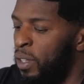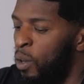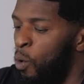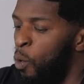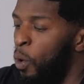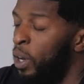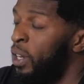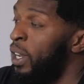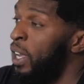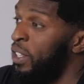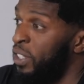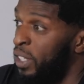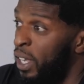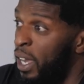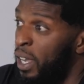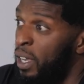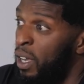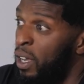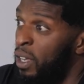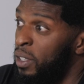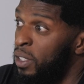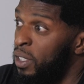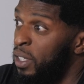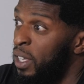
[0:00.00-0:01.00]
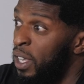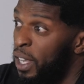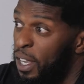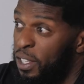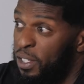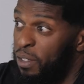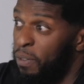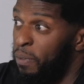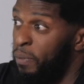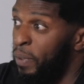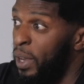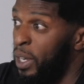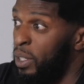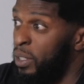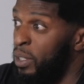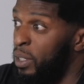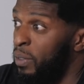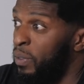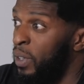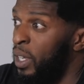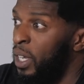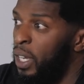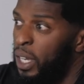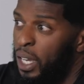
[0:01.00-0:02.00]
organized chaos, it's
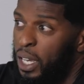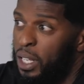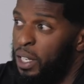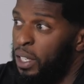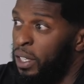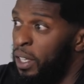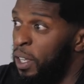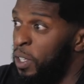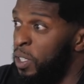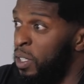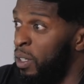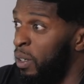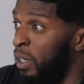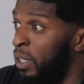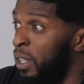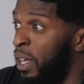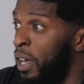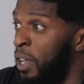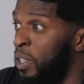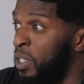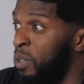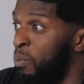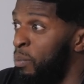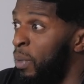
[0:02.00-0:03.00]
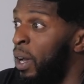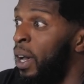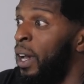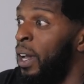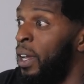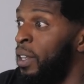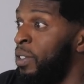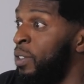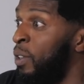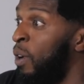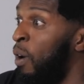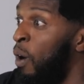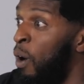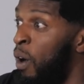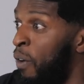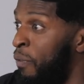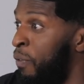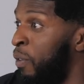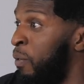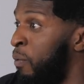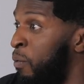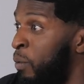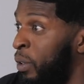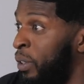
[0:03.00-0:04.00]
effective, and it gets our clients' minds
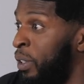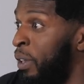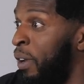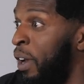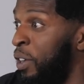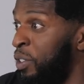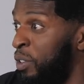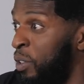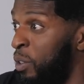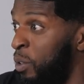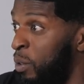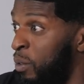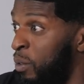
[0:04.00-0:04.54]
off of what they're actually